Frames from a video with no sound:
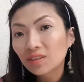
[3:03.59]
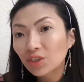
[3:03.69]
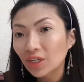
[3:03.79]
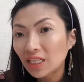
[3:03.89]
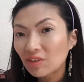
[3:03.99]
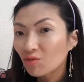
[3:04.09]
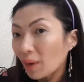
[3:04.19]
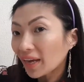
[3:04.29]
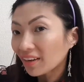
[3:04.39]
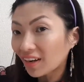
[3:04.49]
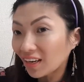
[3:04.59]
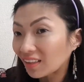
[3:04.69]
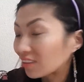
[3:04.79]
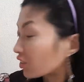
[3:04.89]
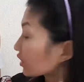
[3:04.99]
to relieve migraine
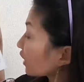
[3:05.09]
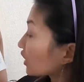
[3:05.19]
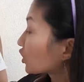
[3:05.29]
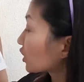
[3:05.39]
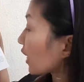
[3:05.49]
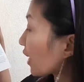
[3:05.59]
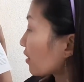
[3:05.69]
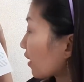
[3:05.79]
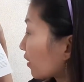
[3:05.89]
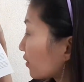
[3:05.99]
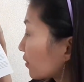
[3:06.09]
or tension headache.